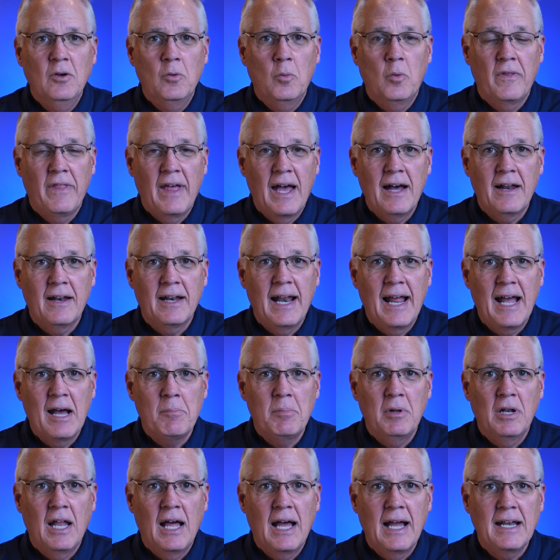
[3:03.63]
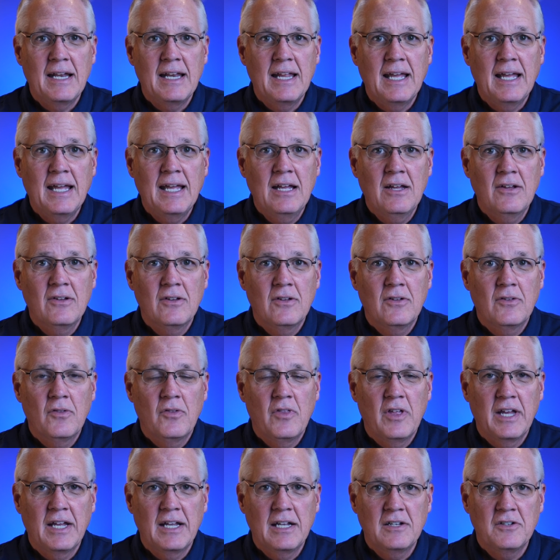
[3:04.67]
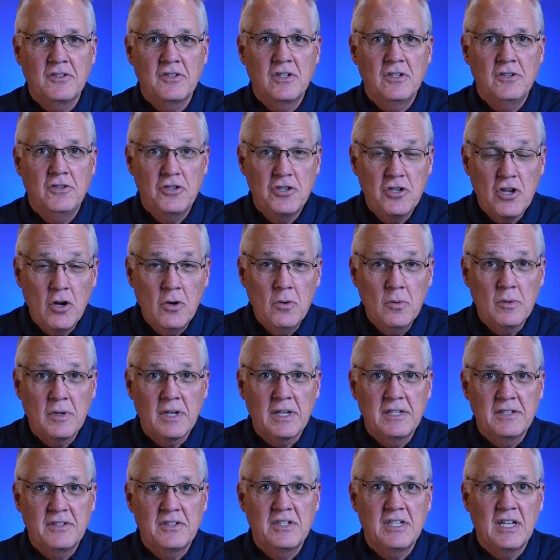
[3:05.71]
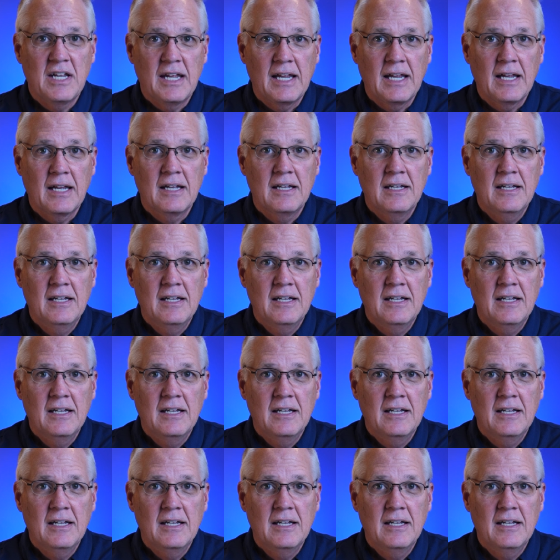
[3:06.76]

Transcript: Without an Apple I D, things don't sync.